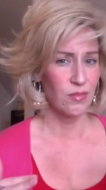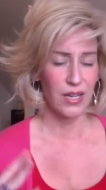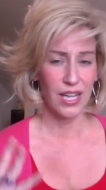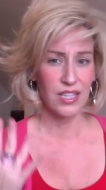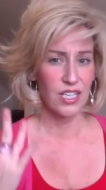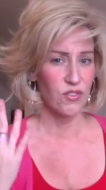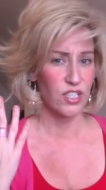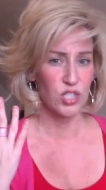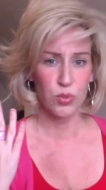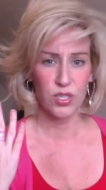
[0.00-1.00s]
but I think if I
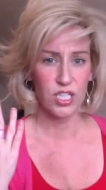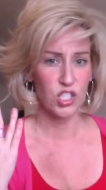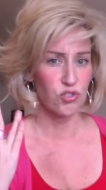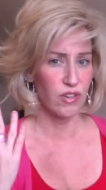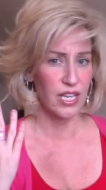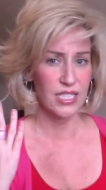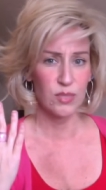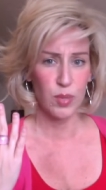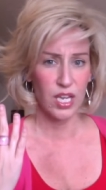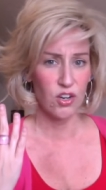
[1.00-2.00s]
just put on a
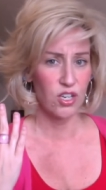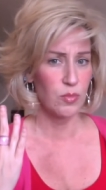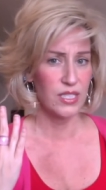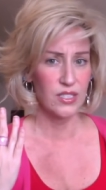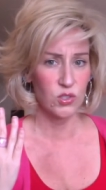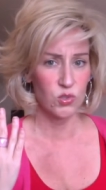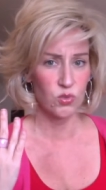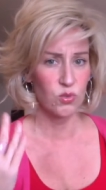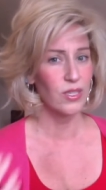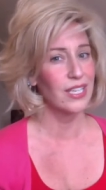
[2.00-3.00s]
transparent piece of
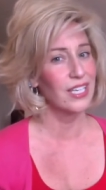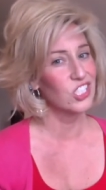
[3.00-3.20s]
jewelry, it